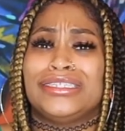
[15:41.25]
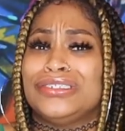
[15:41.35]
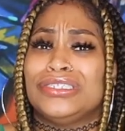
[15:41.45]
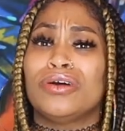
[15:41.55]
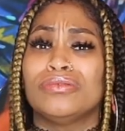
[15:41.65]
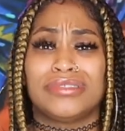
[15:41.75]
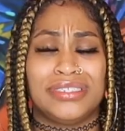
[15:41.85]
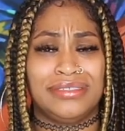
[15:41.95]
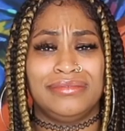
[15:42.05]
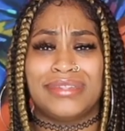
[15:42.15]
to adults.
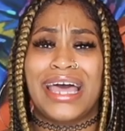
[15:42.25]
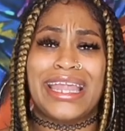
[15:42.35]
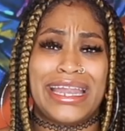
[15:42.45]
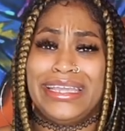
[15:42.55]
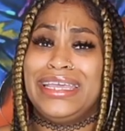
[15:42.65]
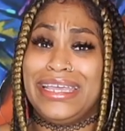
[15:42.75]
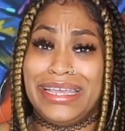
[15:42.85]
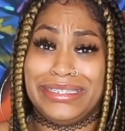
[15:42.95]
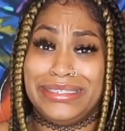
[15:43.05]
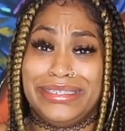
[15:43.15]
I lie to
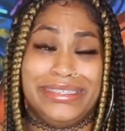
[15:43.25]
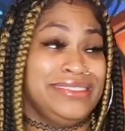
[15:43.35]
kids.